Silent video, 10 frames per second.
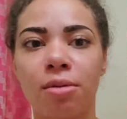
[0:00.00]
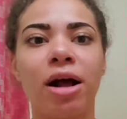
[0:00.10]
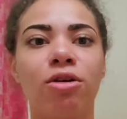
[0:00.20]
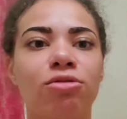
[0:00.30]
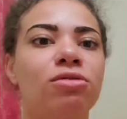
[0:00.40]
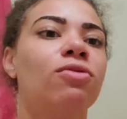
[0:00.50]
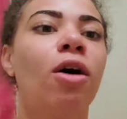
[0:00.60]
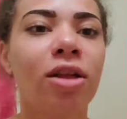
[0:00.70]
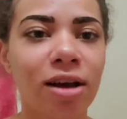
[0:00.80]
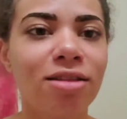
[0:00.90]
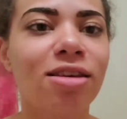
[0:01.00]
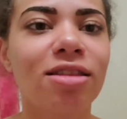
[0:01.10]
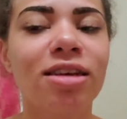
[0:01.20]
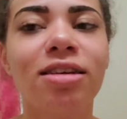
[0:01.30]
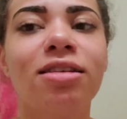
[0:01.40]
eyebrows falling
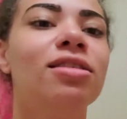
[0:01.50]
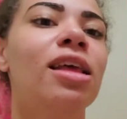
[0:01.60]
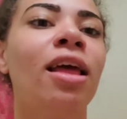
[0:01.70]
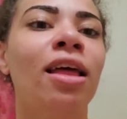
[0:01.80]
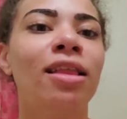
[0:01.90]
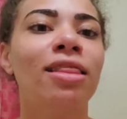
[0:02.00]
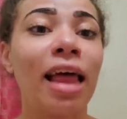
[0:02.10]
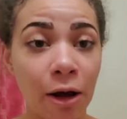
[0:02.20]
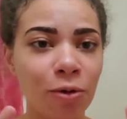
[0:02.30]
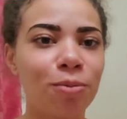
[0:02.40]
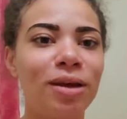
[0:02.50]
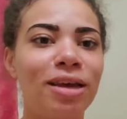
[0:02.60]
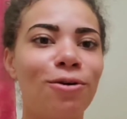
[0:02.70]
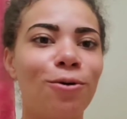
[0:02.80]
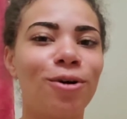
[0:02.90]
onto things, and that will be
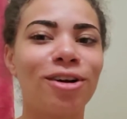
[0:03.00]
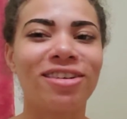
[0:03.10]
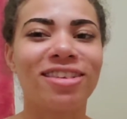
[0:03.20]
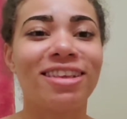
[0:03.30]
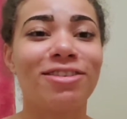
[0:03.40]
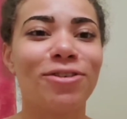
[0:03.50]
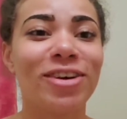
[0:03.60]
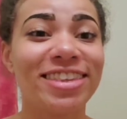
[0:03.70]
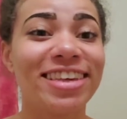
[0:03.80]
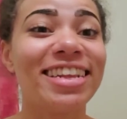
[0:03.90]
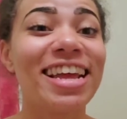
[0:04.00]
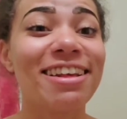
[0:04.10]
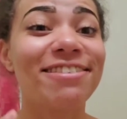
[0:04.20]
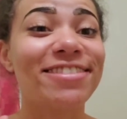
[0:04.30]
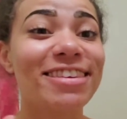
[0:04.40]
your situation
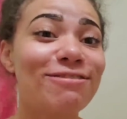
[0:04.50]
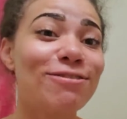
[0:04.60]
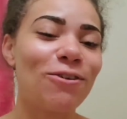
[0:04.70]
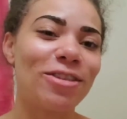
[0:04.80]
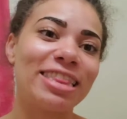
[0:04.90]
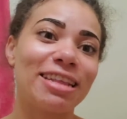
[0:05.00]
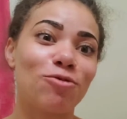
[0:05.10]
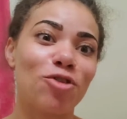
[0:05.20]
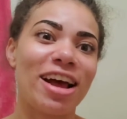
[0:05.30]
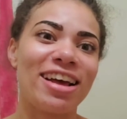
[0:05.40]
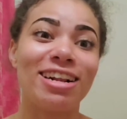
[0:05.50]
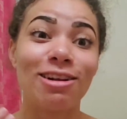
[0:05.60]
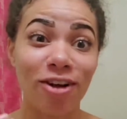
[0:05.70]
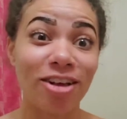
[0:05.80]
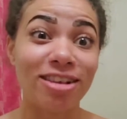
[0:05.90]
if you don't let them dry
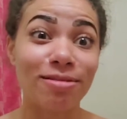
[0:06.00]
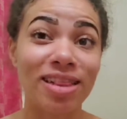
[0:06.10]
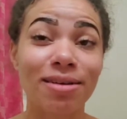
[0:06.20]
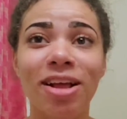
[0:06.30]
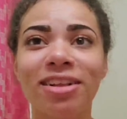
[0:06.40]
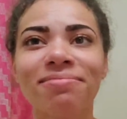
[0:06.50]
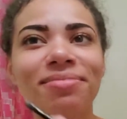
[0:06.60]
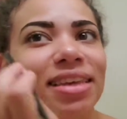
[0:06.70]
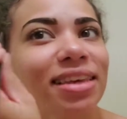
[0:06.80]
and you fall asleep with them on.